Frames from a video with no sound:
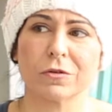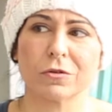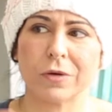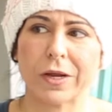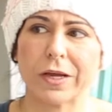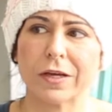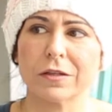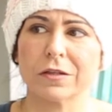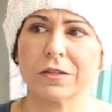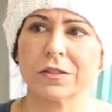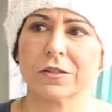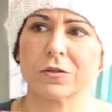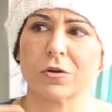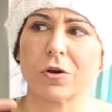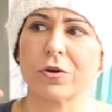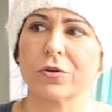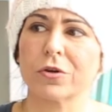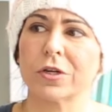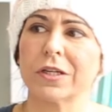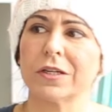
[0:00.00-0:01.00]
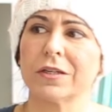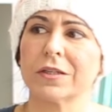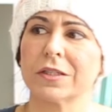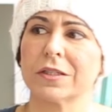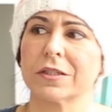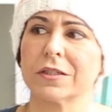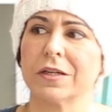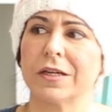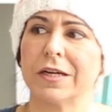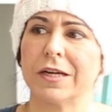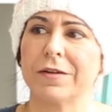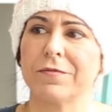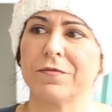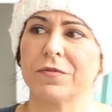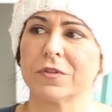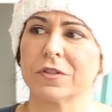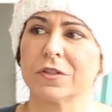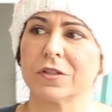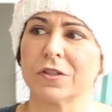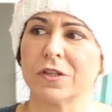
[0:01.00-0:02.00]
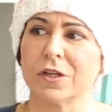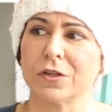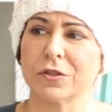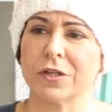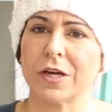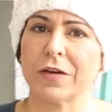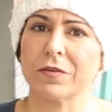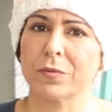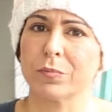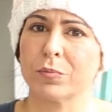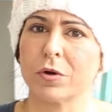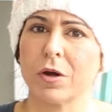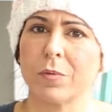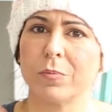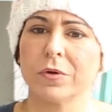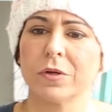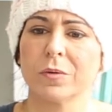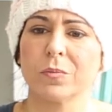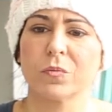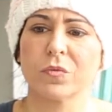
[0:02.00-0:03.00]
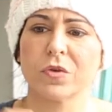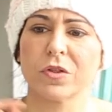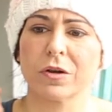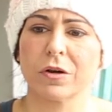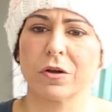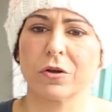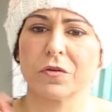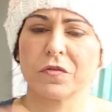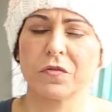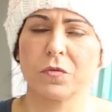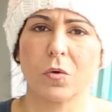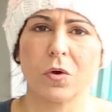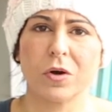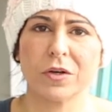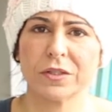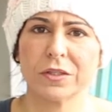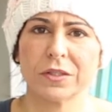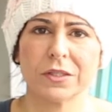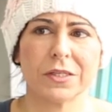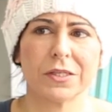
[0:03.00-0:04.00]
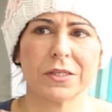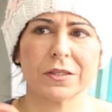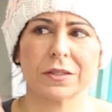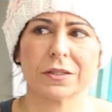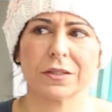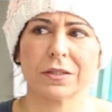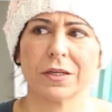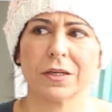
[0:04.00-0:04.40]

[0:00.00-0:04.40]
dragon stories and don't have a problem with a lot of war scenes